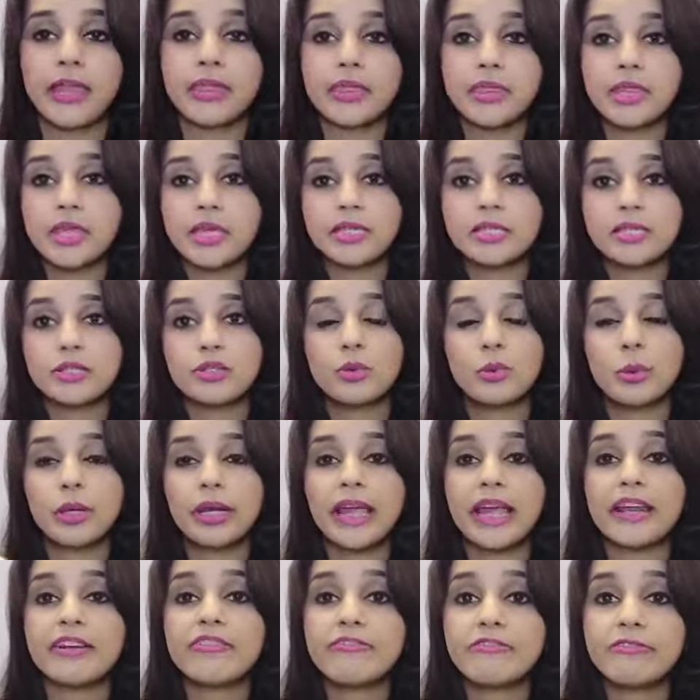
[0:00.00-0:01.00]
In this, you
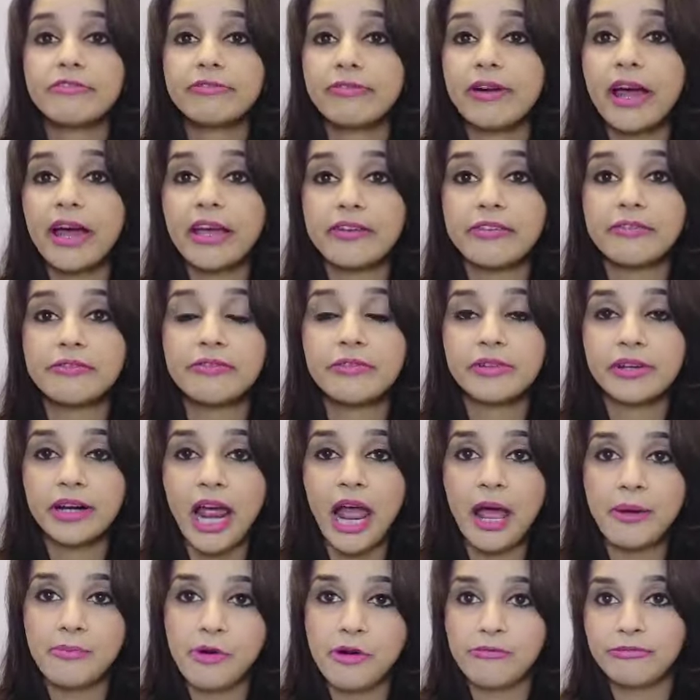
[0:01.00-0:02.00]
will get 5
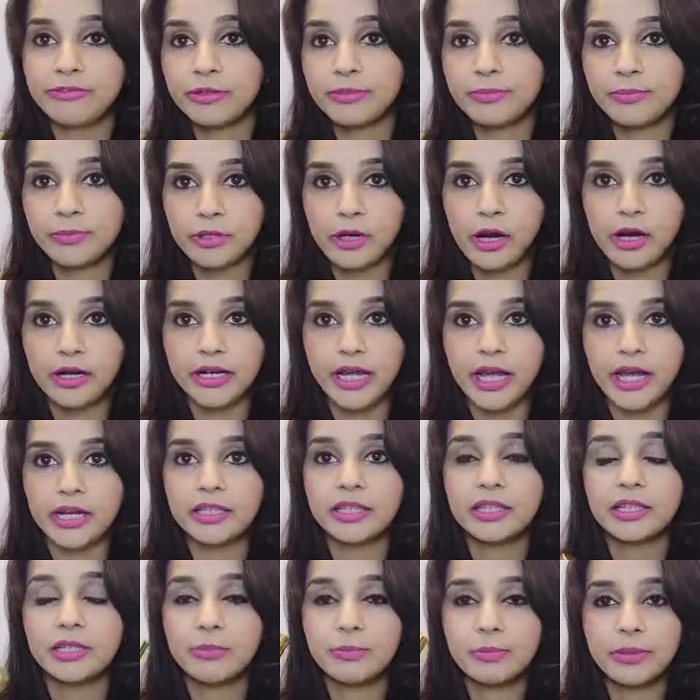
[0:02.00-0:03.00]
gram of the
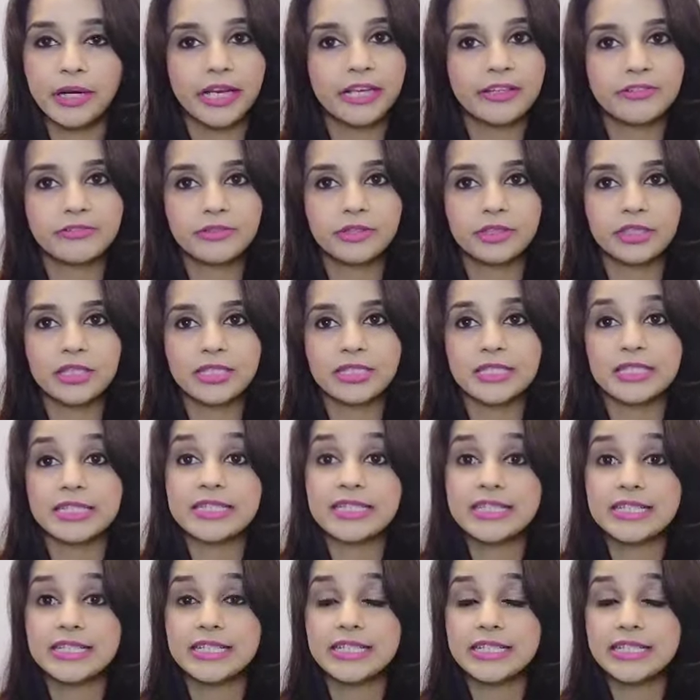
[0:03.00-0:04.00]
product. The price for this
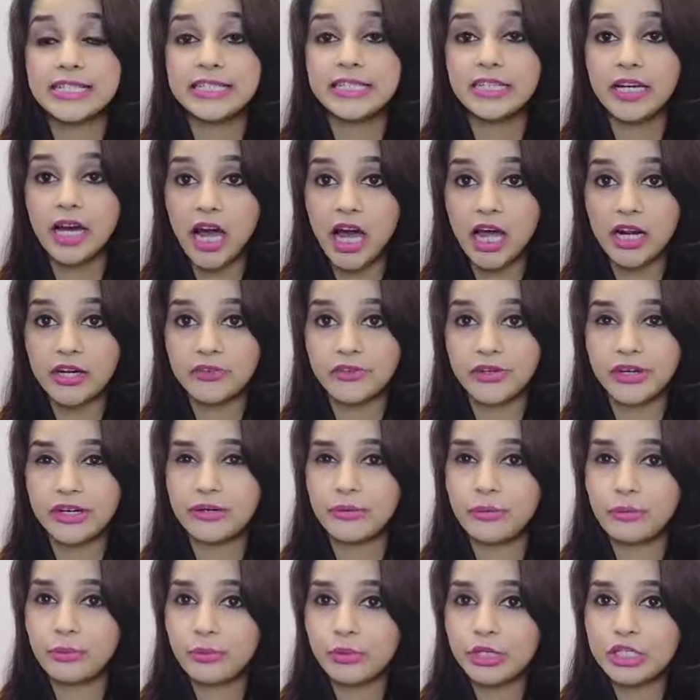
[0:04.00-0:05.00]
is
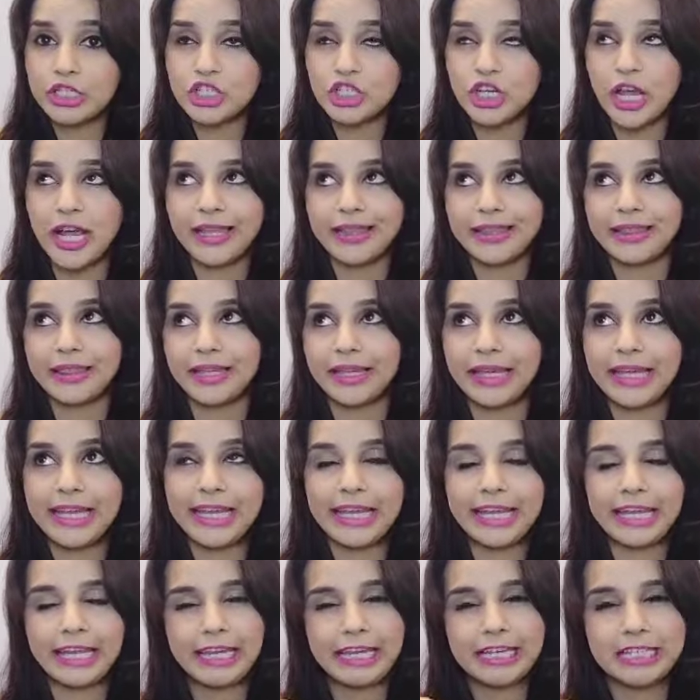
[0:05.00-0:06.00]
1300, which I
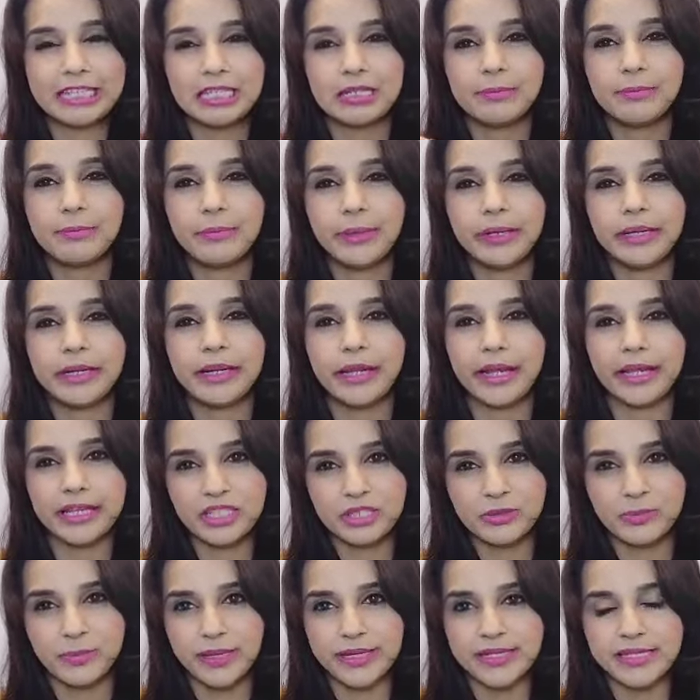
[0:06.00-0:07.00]
think is a bit
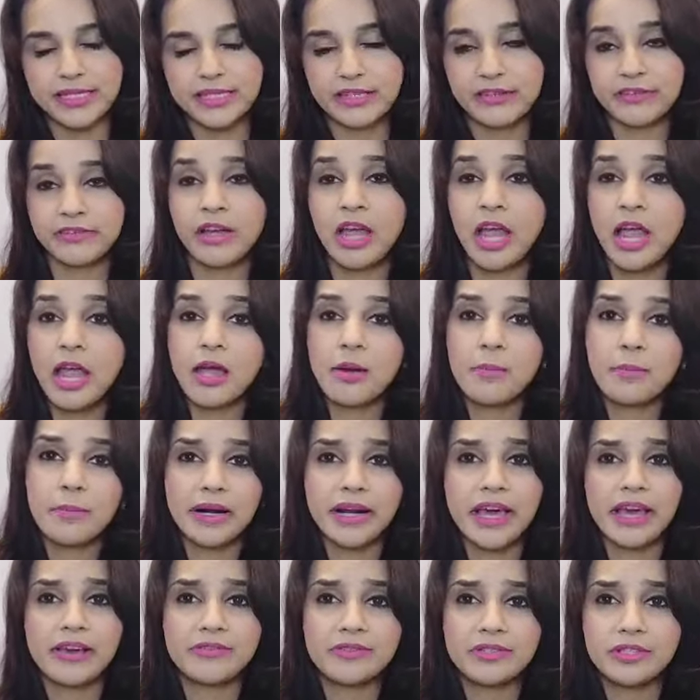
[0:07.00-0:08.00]
expensive.
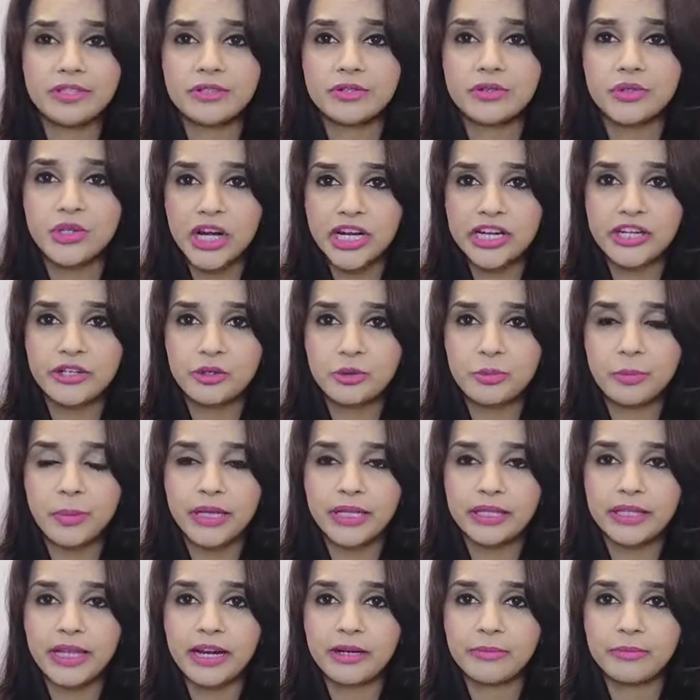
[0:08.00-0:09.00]
But I was ready to
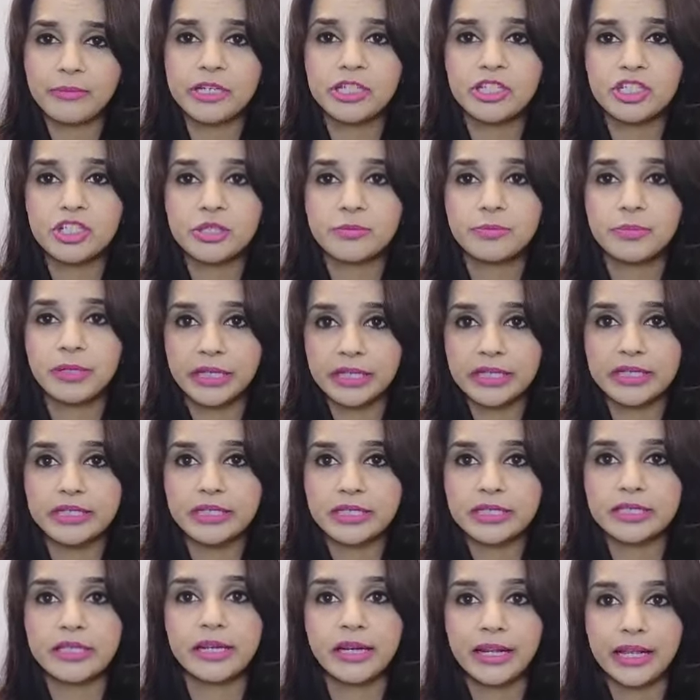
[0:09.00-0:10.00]
pay that much
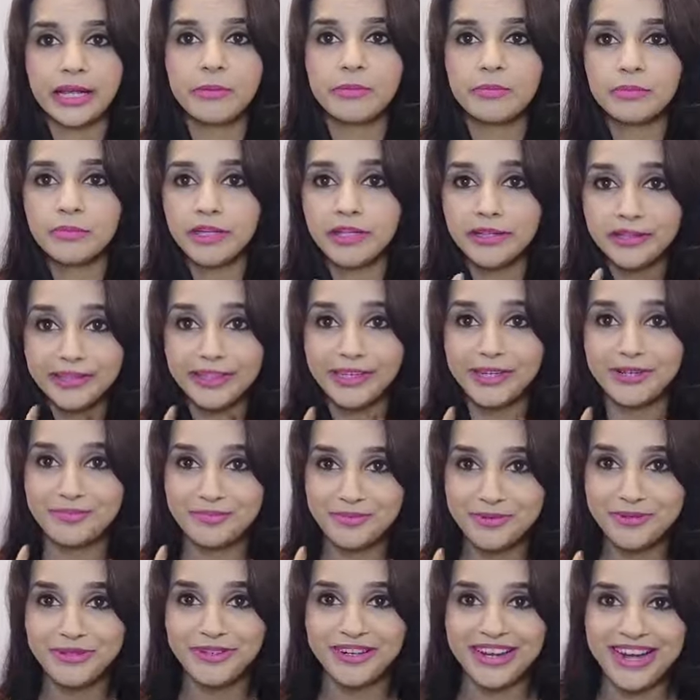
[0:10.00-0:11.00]
because the name Kareena
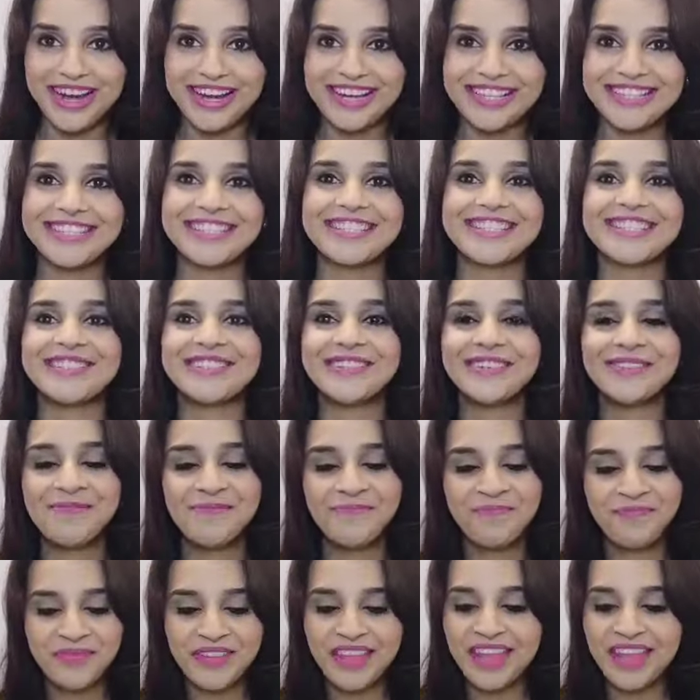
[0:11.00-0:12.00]
Kapoor Khan. So